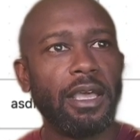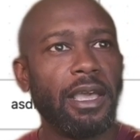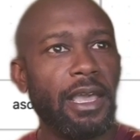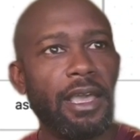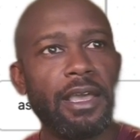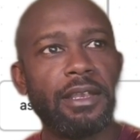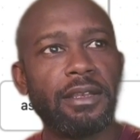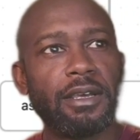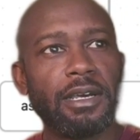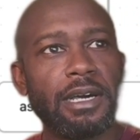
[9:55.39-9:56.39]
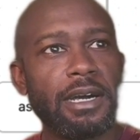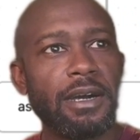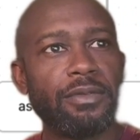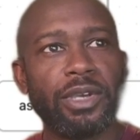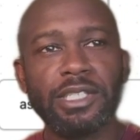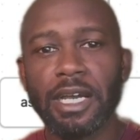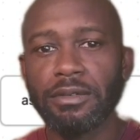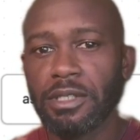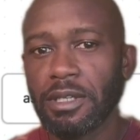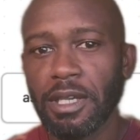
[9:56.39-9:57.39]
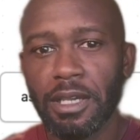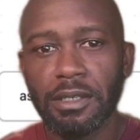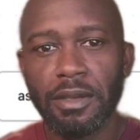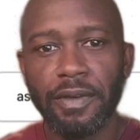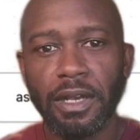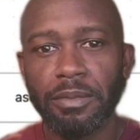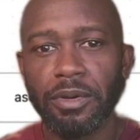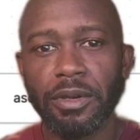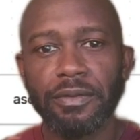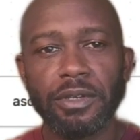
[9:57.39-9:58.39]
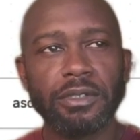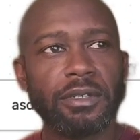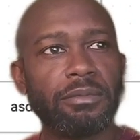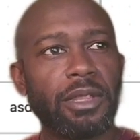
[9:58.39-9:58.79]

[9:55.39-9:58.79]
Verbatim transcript: and uh, reach out to the developer if there's some